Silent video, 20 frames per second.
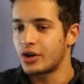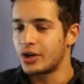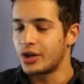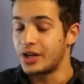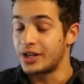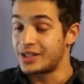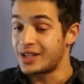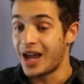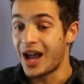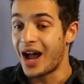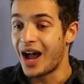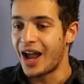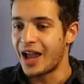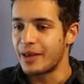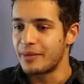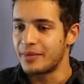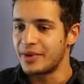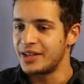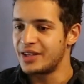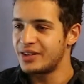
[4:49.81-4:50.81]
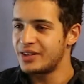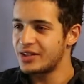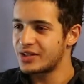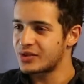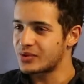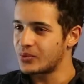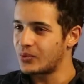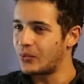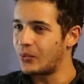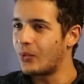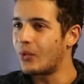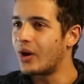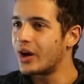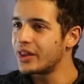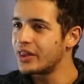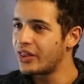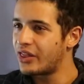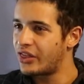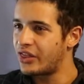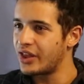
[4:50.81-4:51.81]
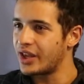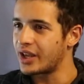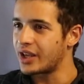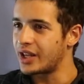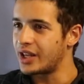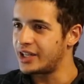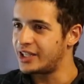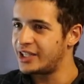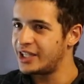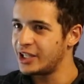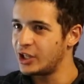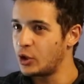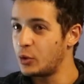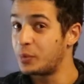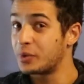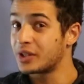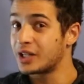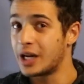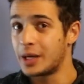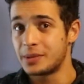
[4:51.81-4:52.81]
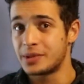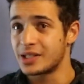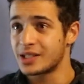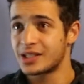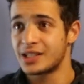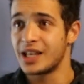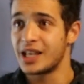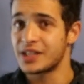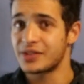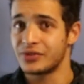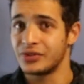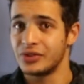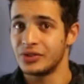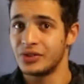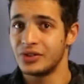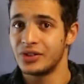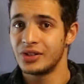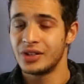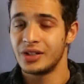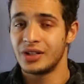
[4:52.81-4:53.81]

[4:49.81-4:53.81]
and time into this one thing until it becomes successful.